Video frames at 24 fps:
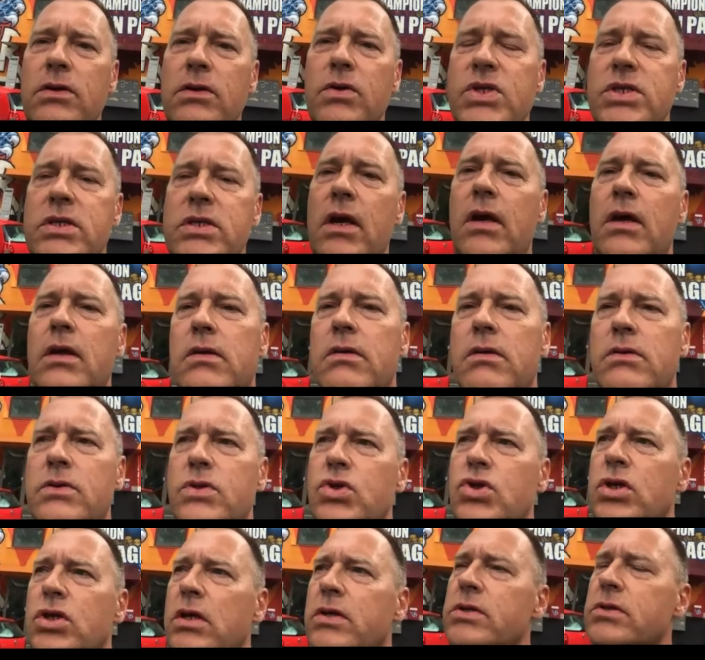your skin.
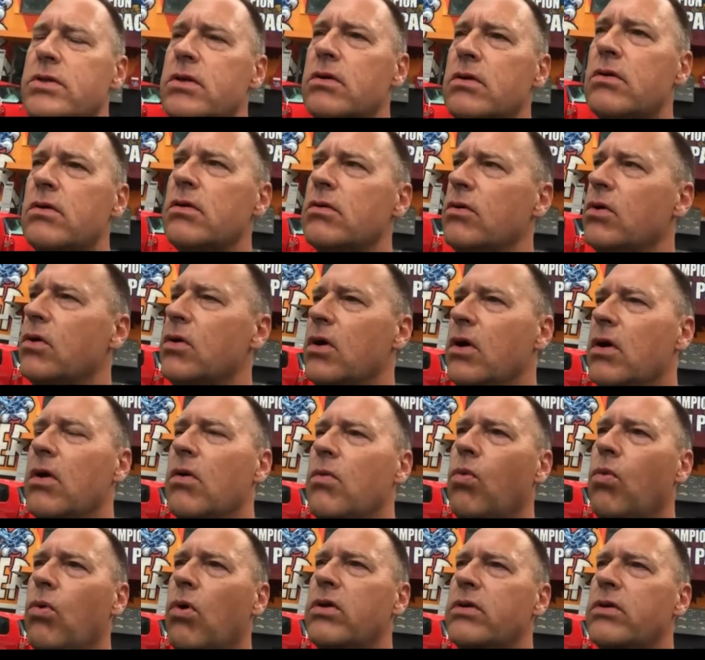It's just uh,
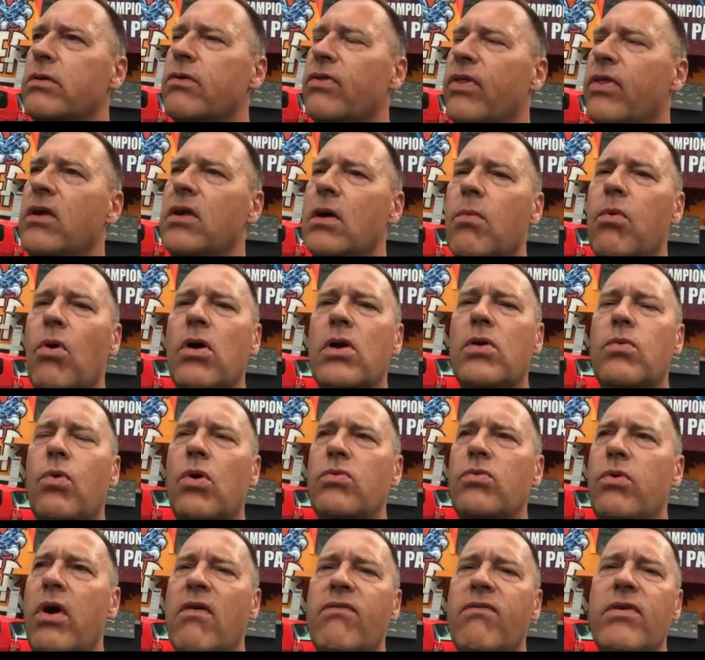what think about
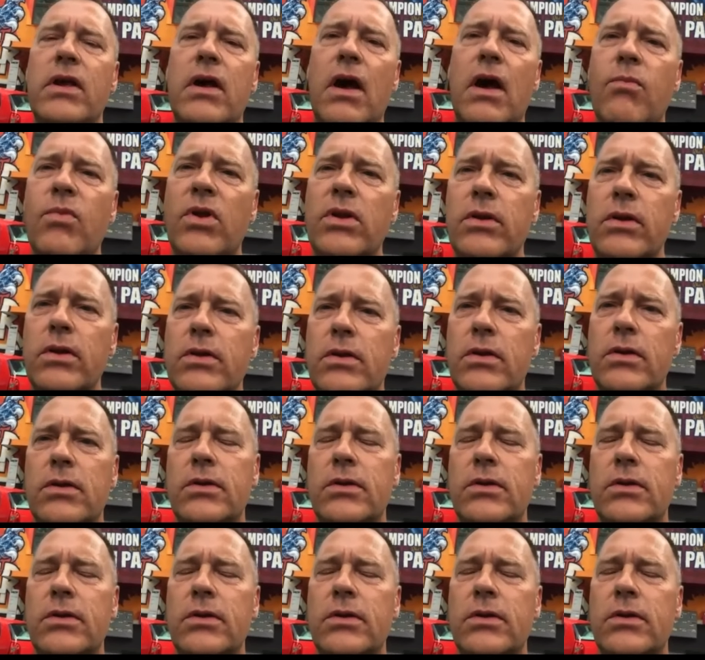what we have in common.